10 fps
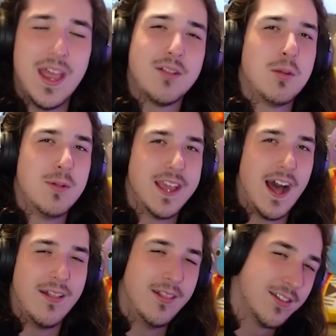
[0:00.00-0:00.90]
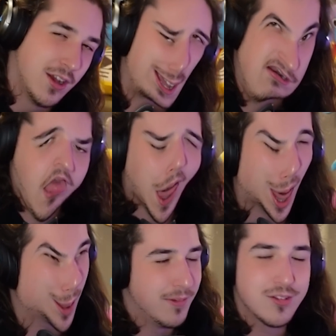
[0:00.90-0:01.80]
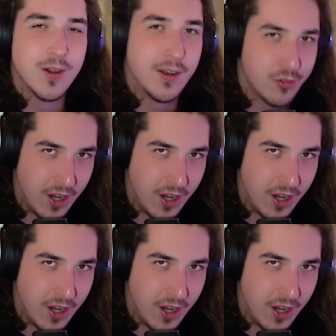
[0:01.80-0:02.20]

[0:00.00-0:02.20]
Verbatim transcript: that's what we got. Let's go get those